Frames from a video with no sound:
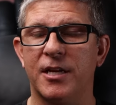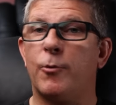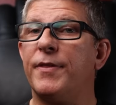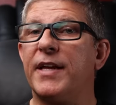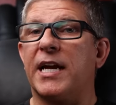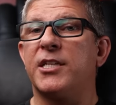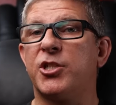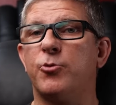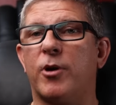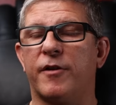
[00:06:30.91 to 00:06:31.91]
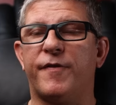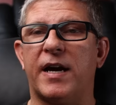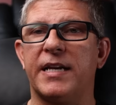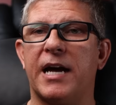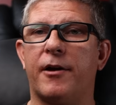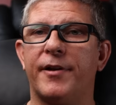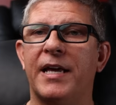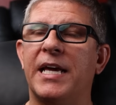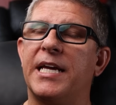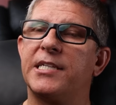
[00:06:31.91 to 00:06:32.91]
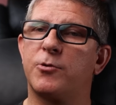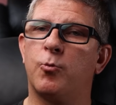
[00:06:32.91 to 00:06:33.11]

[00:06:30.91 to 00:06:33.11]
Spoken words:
Now, one thing I do want to find out is,